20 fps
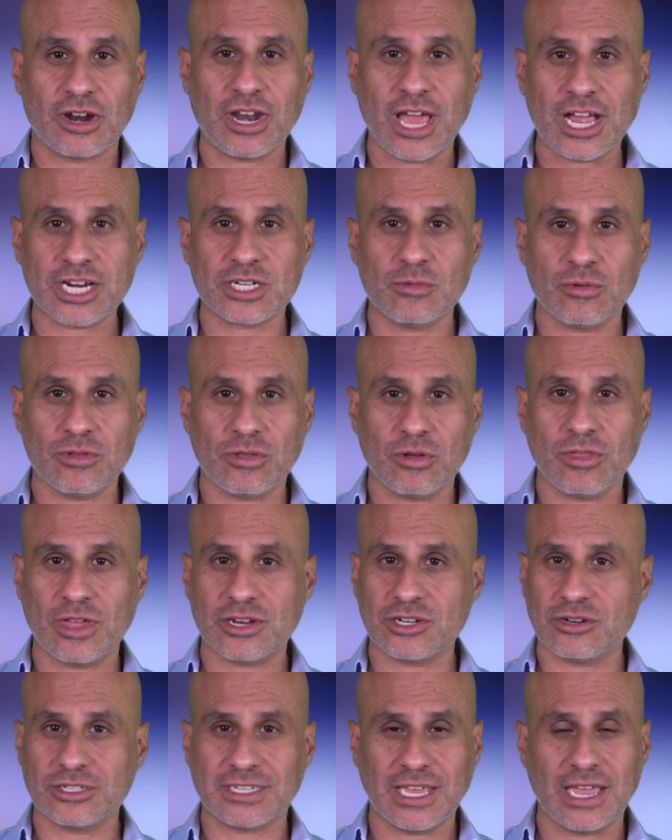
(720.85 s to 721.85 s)
connection with you that
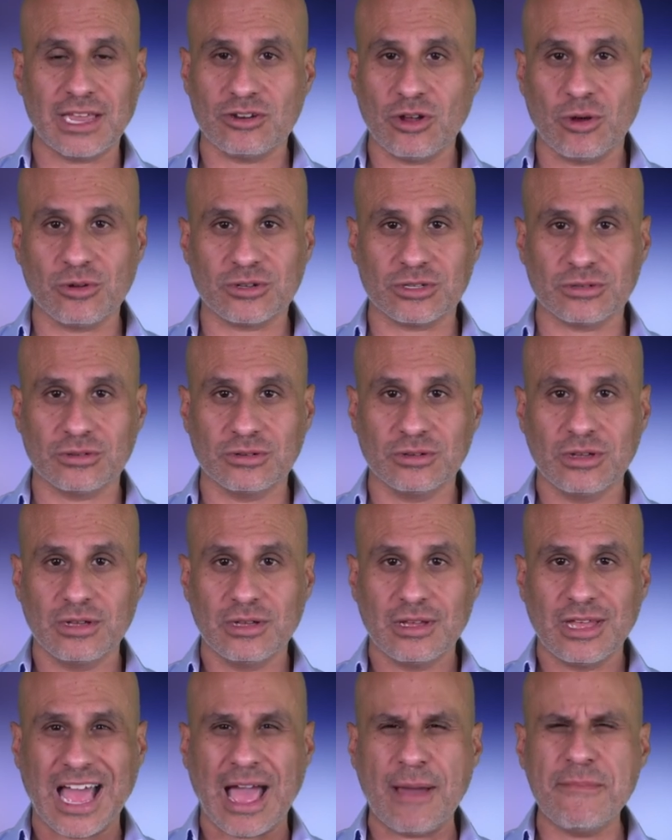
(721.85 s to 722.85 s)
you're saying no to.
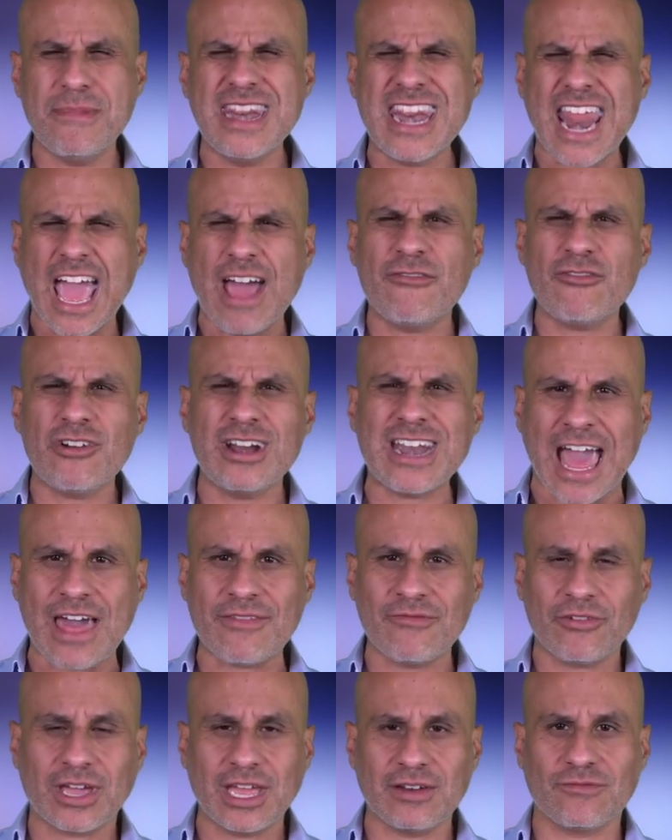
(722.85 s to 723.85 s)
I'm never an
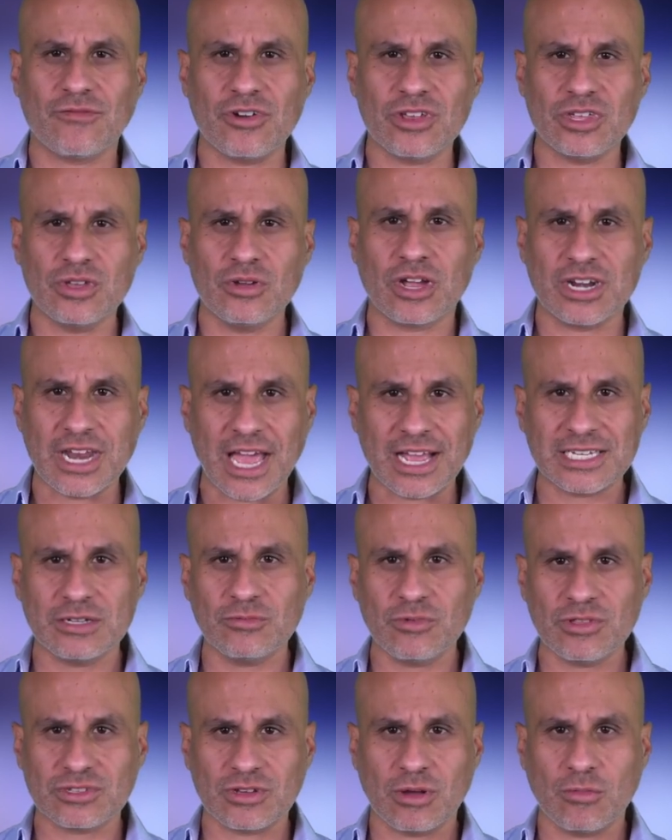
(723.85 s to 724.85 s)
advocate for you connecting
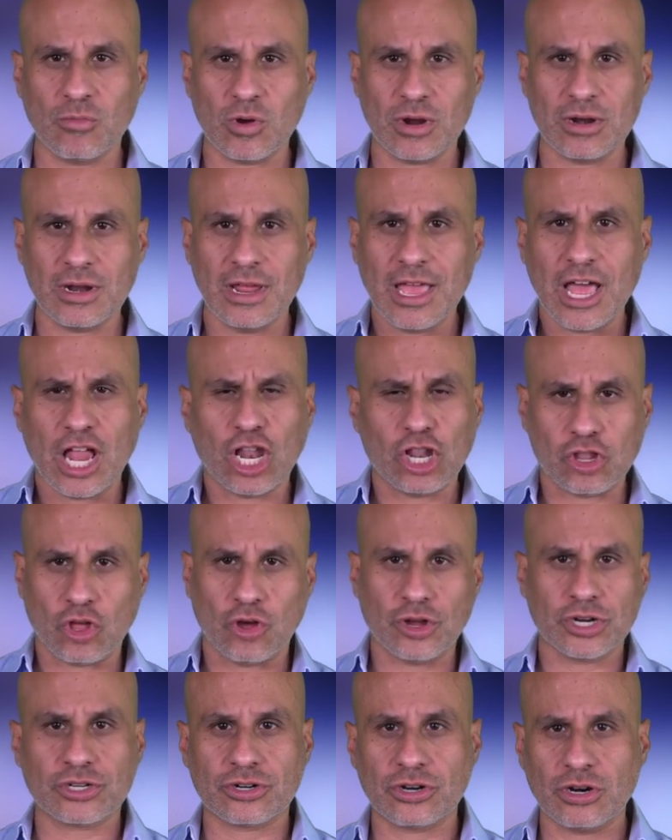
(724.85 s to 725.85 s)
with someone
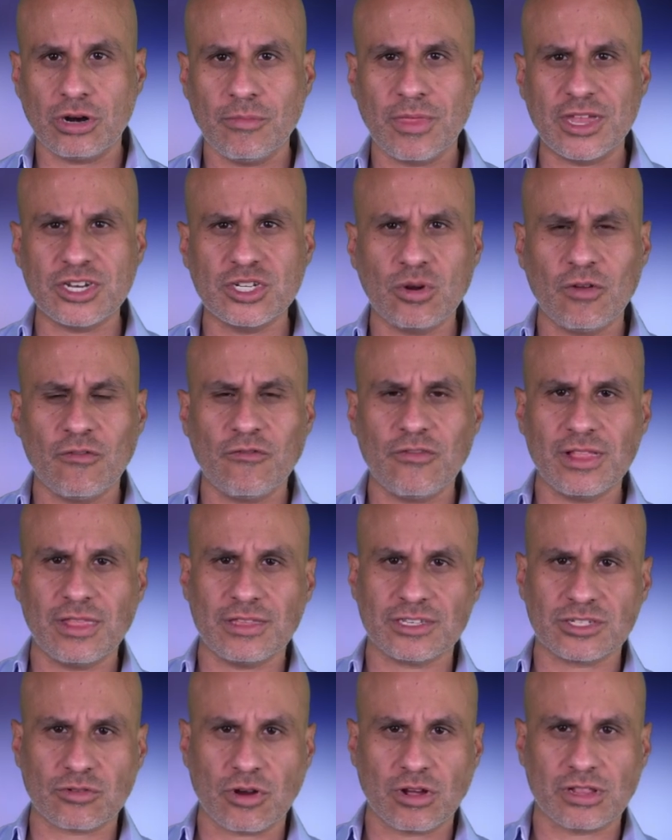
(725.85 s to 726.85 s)
long term that you don't feel a
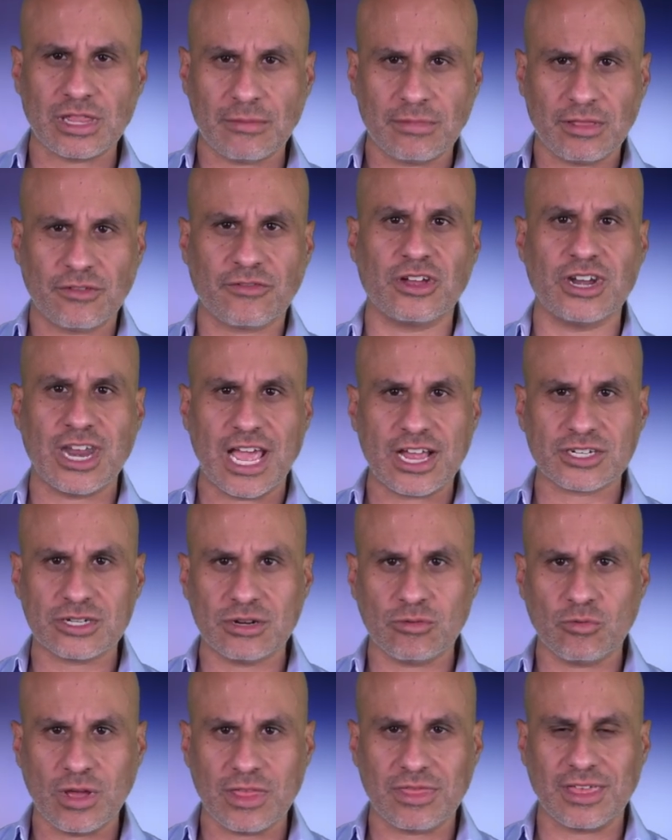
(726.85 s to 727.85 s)
strong level of
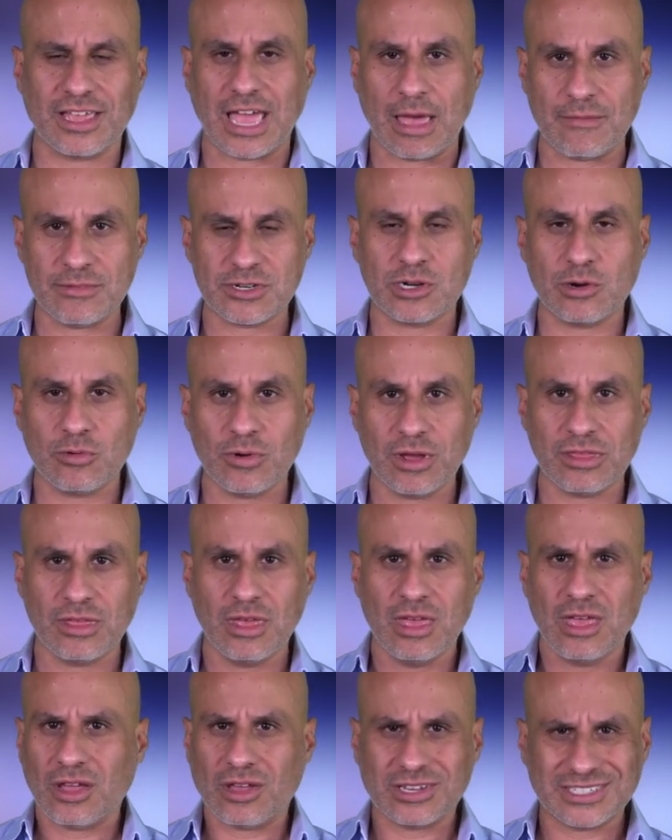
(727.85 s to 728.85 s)
connection with and chemistry
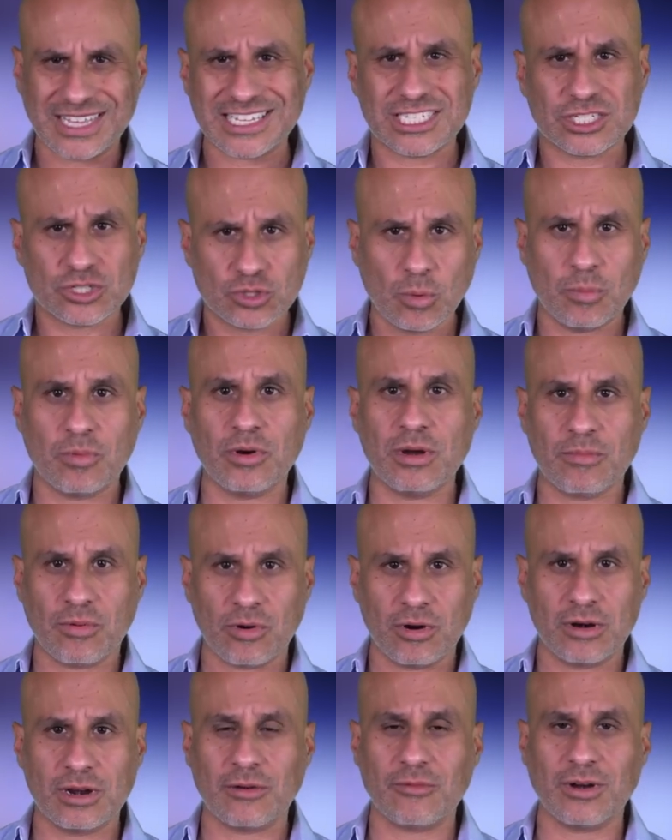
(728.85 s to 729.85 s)
with because that's super
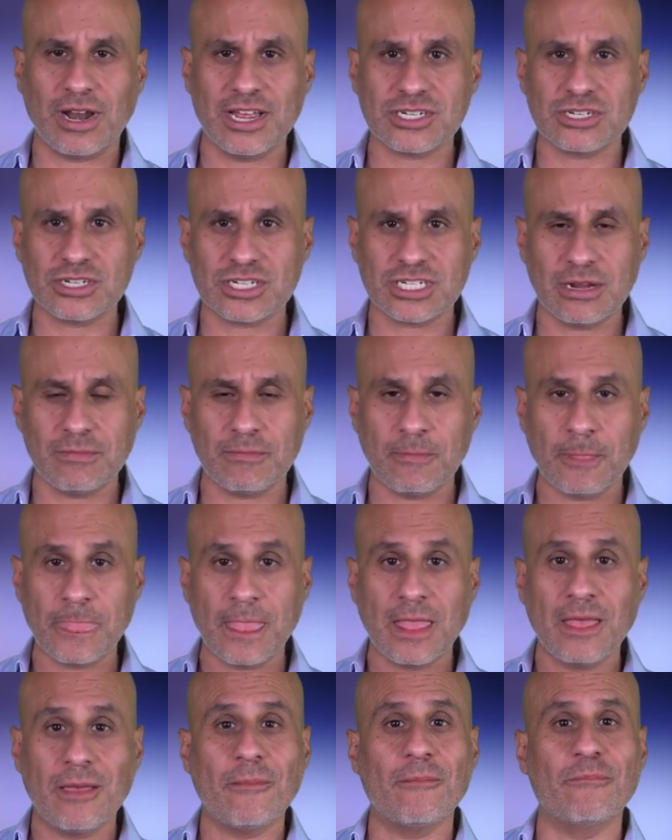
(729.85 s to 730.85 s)
important in a relationship.
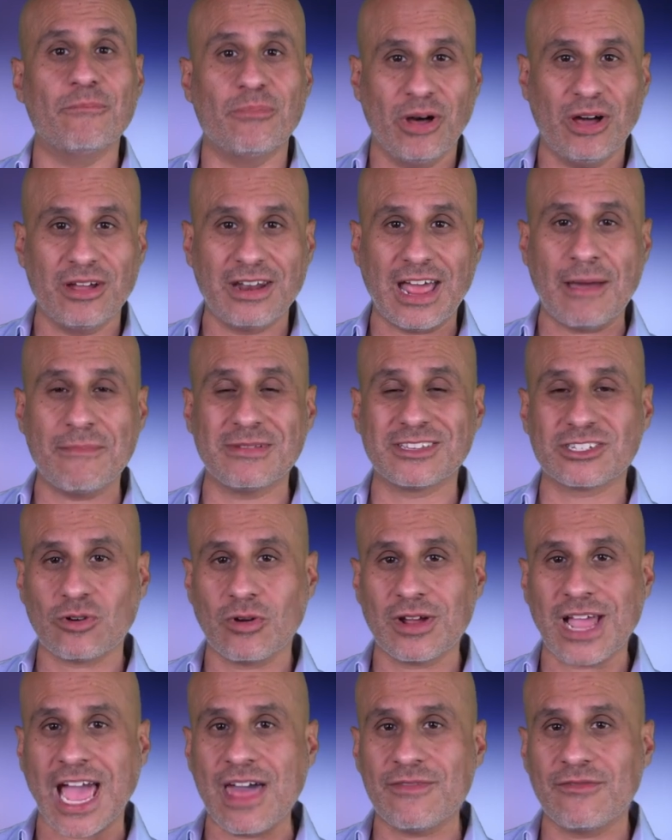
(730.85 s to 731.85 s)
But I'm a
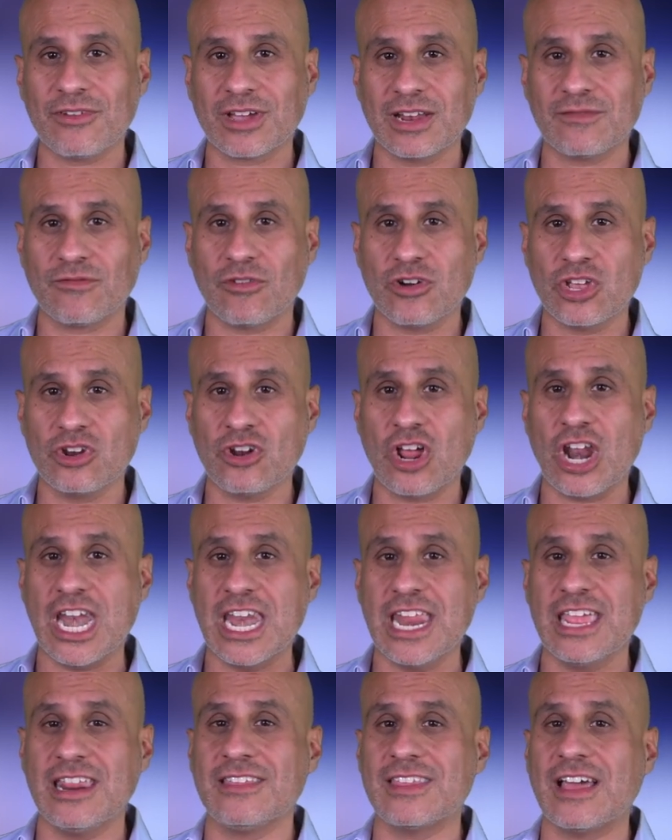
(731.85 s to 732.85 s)
strong advocate for you not
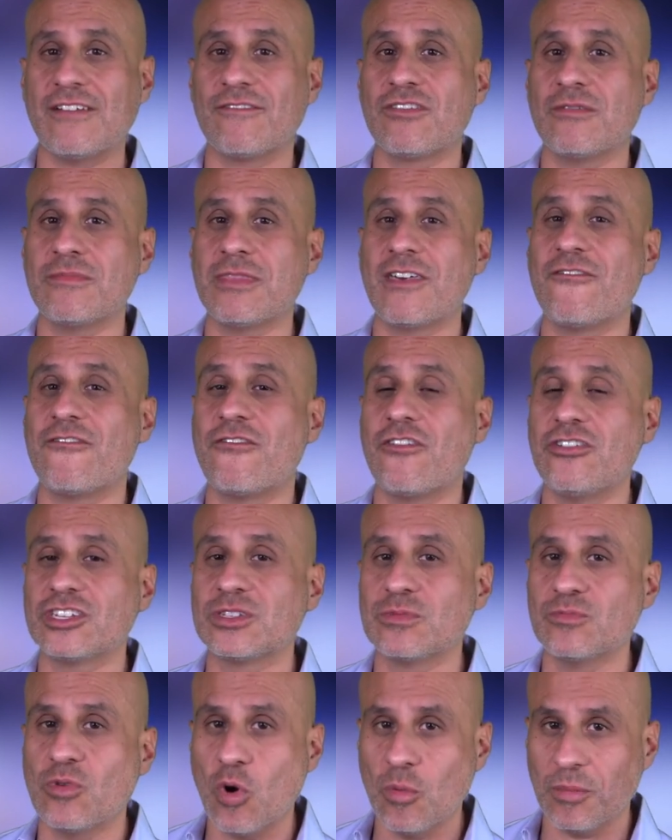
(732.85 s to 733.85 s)
needing that from the
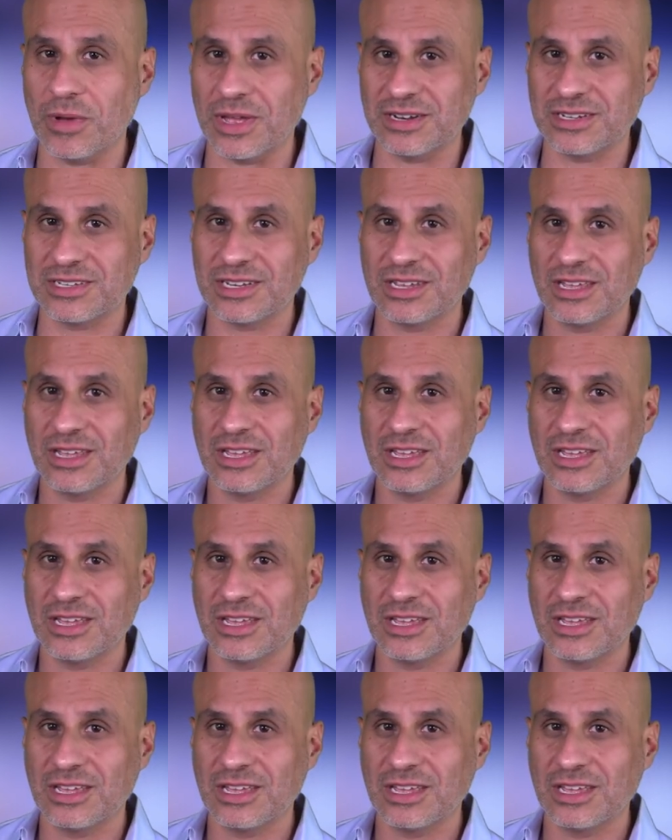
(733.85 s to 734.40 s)
first moment